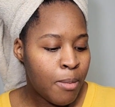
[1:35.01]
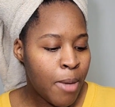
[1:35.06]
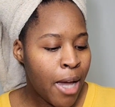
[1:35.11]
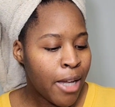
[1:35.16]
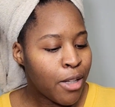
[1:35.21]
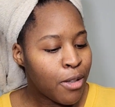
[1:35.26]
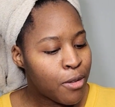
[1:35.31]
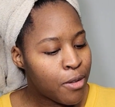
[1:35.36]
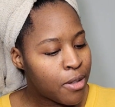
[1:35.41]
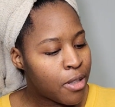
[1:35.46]
I
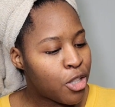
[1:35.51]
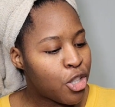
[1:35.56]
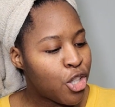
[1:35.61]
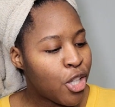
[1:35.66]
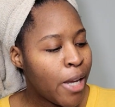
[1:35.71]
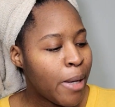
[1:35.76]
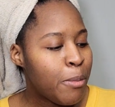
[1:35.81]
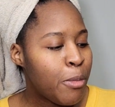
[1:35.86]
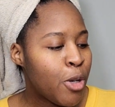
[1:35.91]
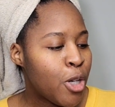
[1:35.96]
used the
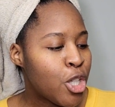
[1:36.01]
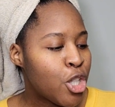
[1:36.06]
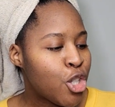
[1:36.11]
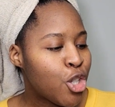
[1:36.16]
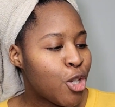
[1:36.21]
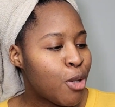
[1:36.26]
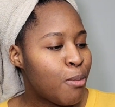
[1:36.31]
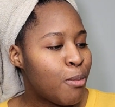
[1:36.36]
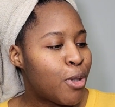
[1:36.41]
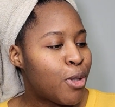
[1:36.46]
Shea
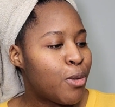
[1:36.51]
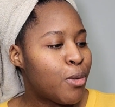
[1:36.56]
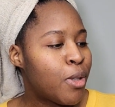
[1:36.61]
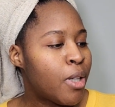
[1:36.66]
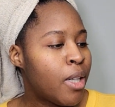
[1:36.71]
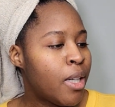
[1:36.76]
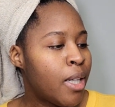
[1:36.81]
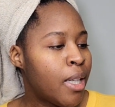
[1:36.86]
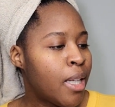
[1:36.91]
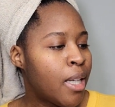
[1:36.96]
Moisture
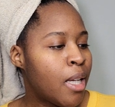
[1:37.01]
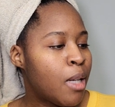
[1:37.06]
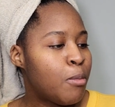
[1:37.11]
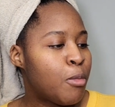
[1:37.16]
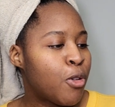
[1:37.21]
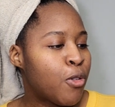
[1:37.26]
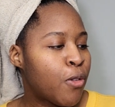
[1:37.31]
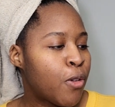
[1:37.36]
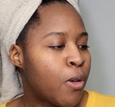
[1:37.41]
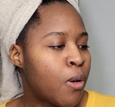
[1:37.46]
Manuka Honey
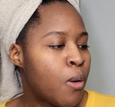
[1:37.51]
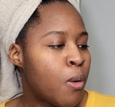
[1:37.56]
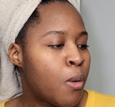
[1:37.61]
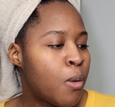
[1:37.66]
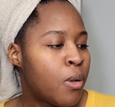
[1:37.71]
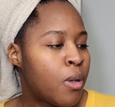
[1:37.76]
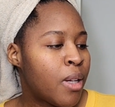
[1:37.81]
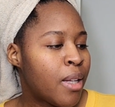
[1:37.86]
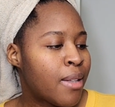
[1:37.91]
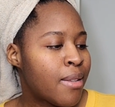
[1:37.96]
and Mafira
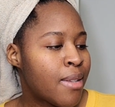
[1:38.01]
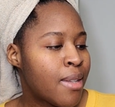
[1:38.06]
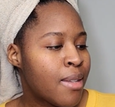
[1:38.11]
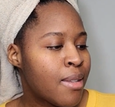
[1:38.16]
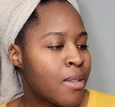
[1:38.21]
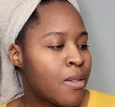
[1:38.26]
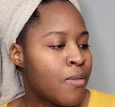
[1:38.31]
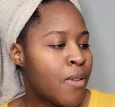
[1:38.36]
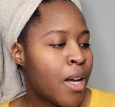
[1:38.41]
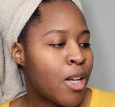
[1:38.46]
Oil
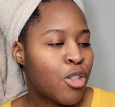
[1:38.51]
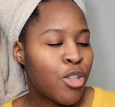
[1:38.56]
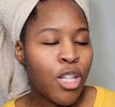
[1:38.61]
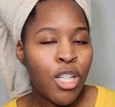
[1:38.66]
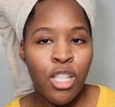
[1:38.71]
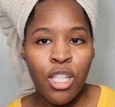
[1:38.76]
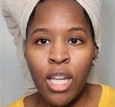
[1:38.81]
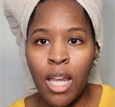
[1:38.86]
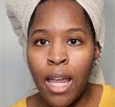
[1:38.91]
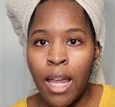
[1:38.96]
Intensive
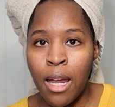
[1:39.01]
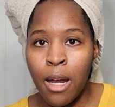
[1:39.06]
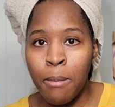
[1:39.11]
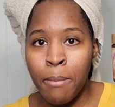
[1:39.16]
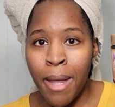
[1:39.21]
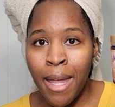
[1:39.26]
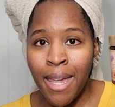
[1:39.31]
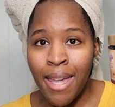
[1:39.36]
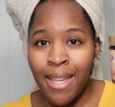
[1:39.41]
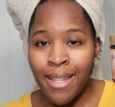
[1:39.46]
Hydration Hair
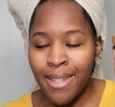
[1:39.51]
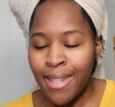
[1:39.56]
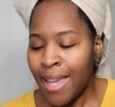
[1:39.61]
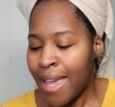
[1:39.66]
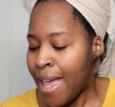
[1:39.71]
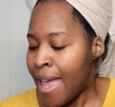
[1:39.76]
Mask.